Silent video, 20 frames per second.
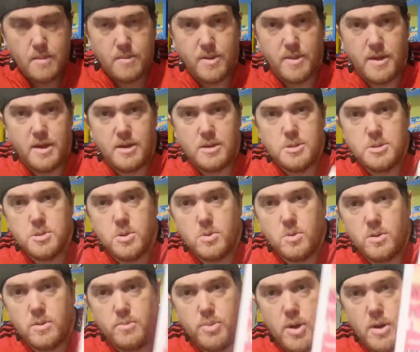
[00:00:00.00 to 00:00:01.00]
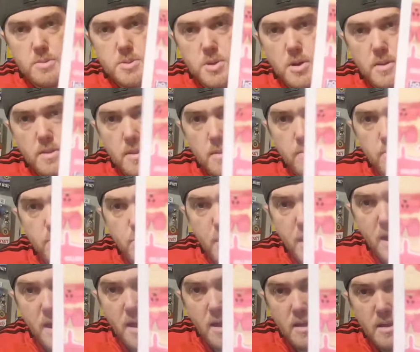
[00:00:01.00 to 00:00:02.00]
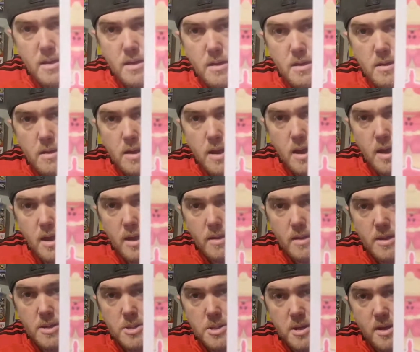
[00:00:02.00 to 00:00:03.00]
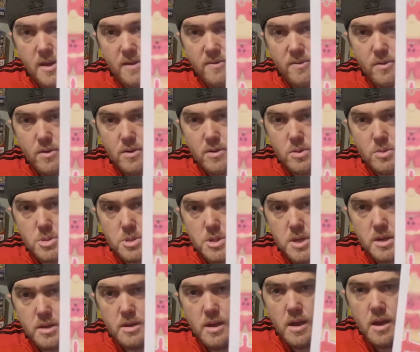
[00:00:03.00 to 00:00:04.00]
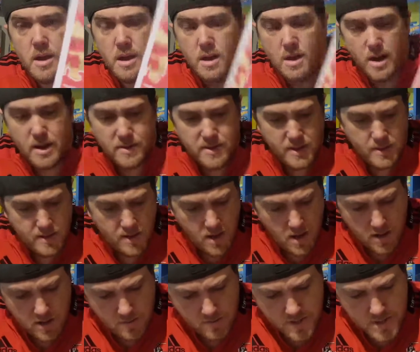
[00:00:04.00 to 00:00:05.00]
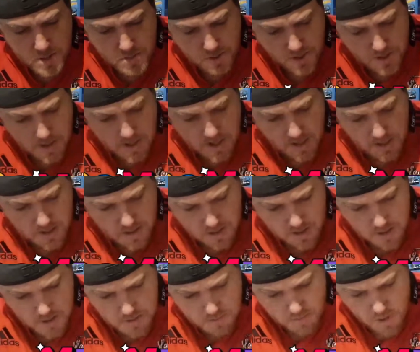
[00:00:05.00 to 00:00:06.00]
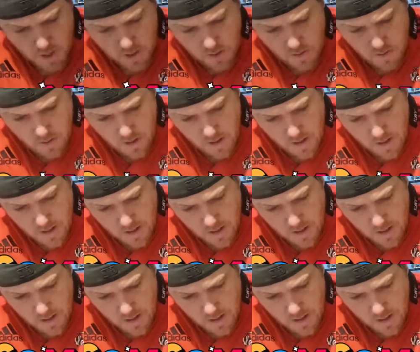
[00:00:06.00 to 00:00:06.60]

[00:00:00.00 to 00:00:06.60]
But that is all the pops on the back, and as you go through you'll see, I think the only ones we need is Moe